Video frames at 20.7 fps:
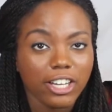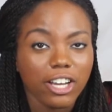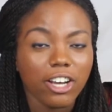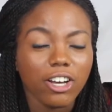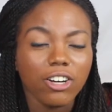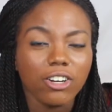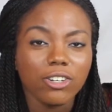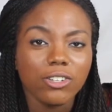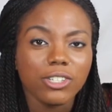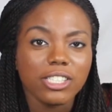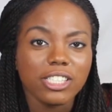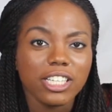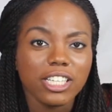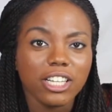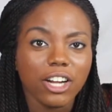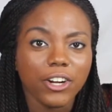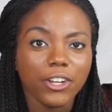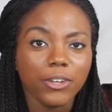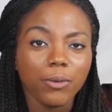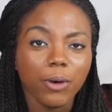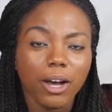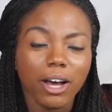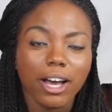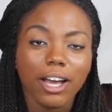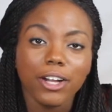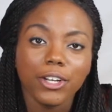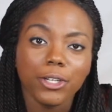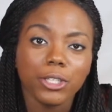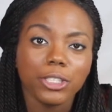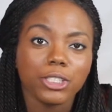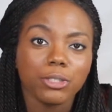They're like, oh, are you
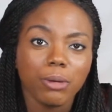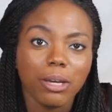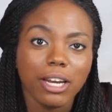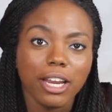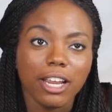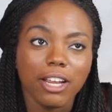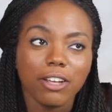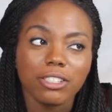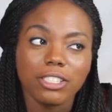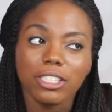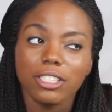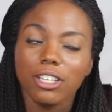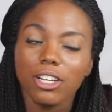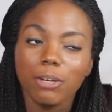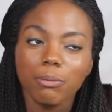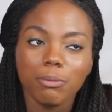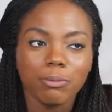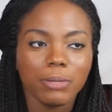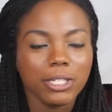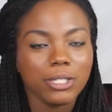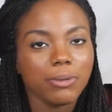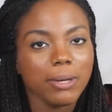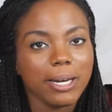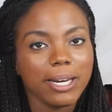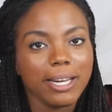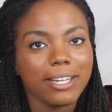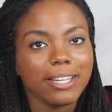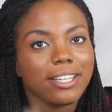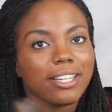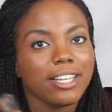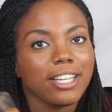hot? You're sweating. I was like, no, I'm
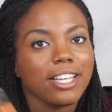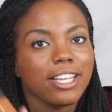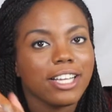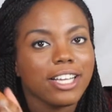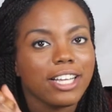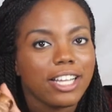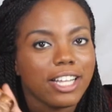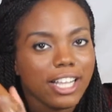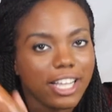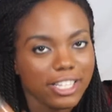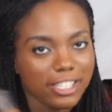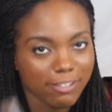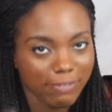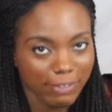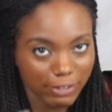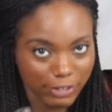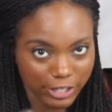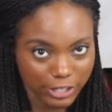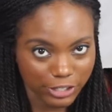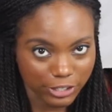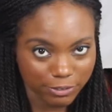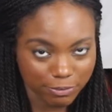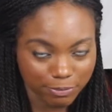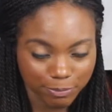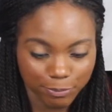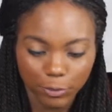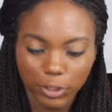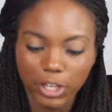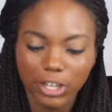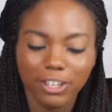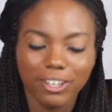not sweating. It's the
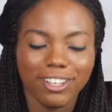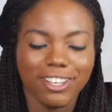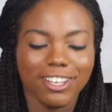foundation.